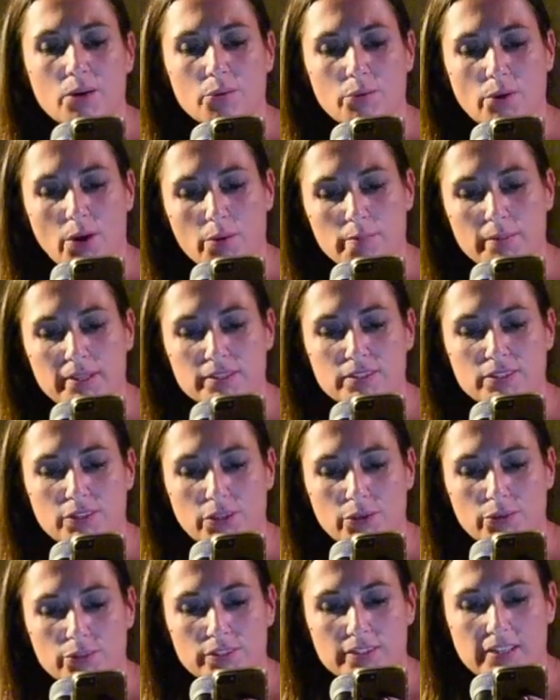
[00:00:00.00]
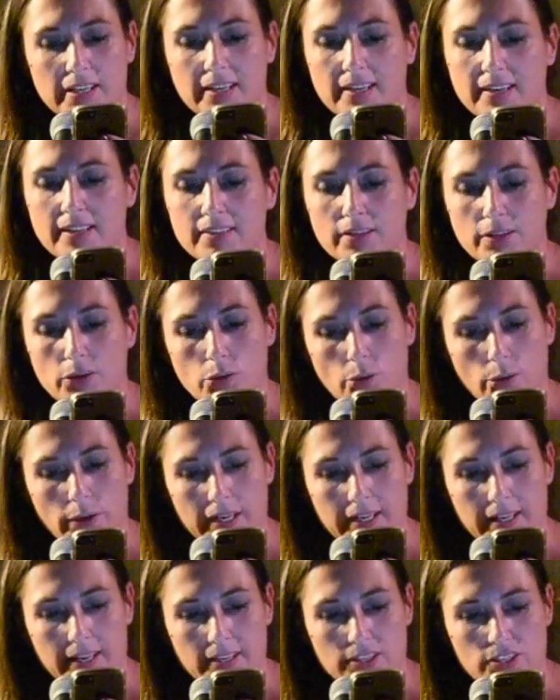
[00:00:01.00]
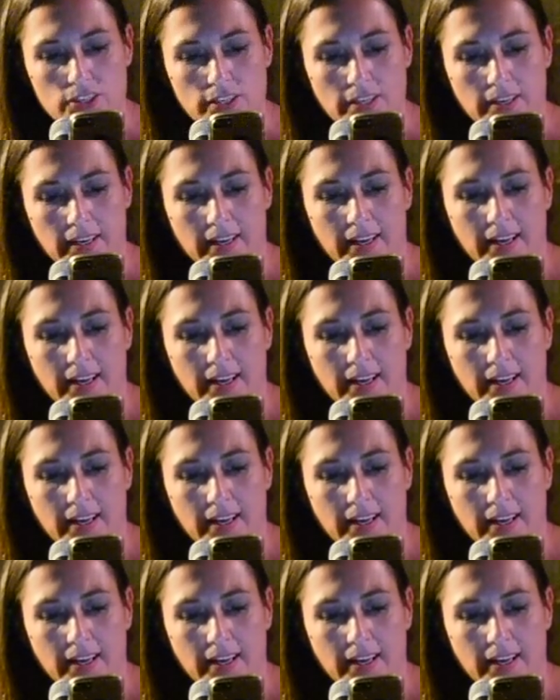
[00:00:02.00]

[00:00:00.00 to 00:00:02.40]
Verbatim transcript: Romans used it in their coinage.